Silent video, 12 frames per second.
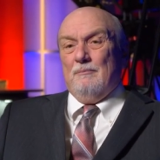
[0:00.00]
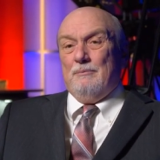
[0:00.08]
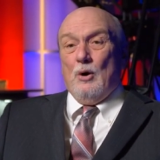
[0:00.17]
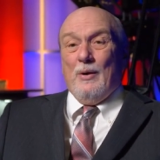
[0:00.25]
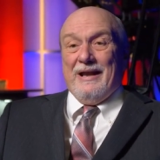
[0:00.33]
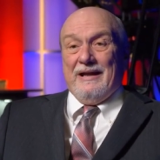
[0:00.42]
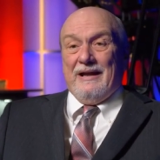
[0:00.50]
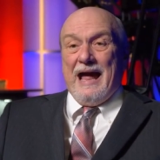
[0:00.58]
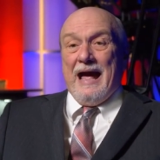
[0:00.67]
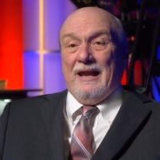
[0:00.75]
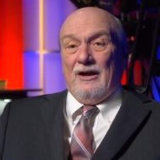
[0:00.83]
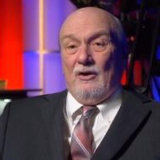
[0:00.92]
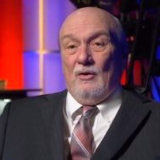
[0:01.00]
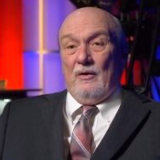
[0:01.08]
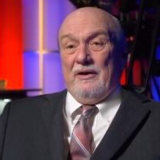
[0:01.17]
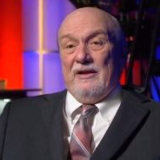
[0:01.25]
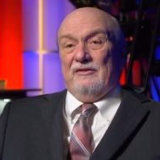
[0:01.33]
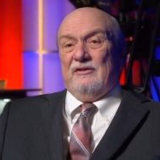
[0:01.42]
poetic
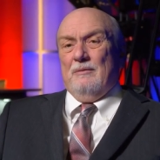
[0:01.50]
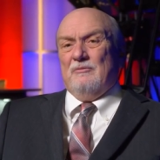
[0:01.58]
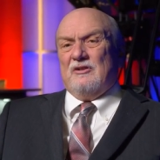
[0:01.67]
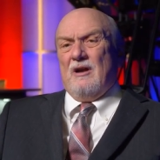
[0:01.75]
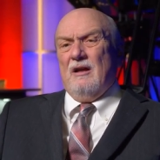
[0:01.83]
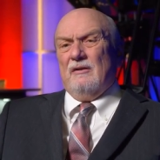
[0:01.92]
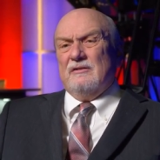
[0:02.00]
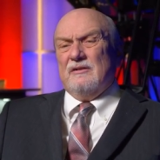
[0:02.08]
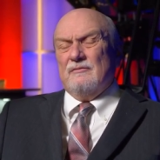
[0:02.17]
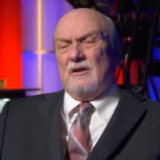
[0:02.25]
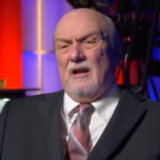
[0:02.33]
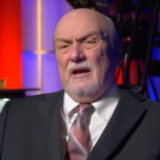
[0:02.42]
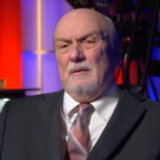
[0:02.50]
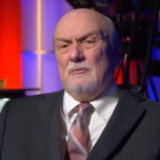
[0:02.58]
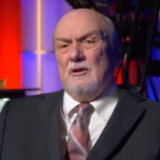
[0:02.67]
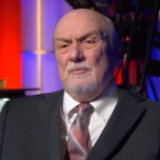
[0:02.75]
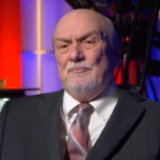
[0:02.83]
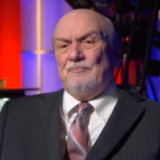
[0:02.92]
allegory, as some scholars have claimed,